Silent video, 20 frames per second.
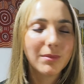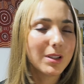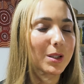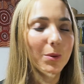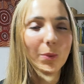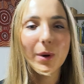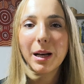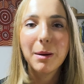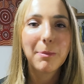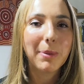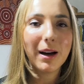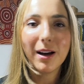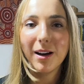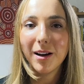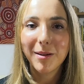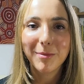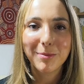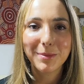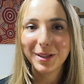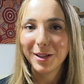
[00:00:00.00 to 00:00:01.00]
sweaty
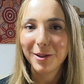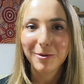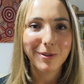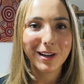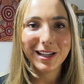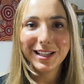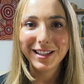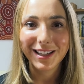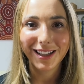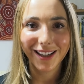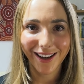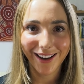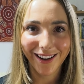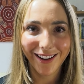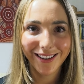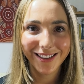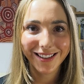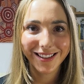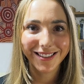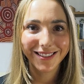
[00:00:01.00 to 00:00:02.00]
palms and a racing
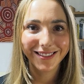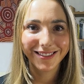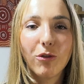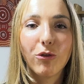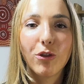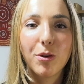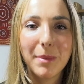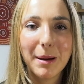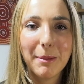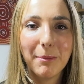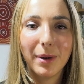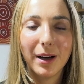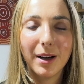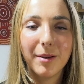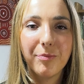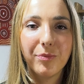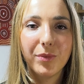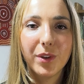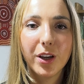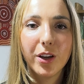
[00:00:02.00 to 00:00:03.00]
heart,
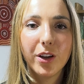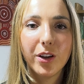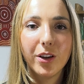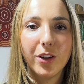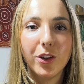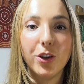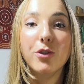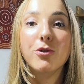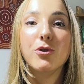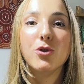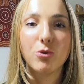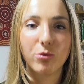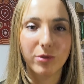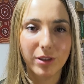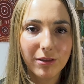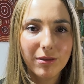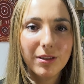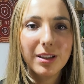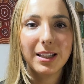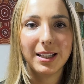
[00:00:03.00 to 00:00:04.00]
remember, you've
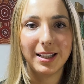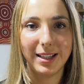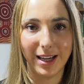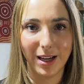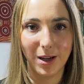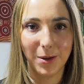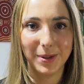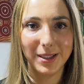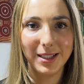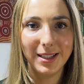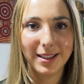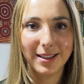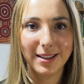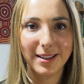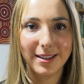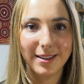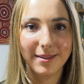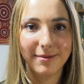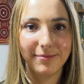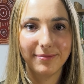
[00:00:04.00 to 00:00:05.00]
drilled the
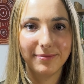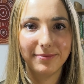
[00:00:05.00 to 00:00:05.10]
sequence,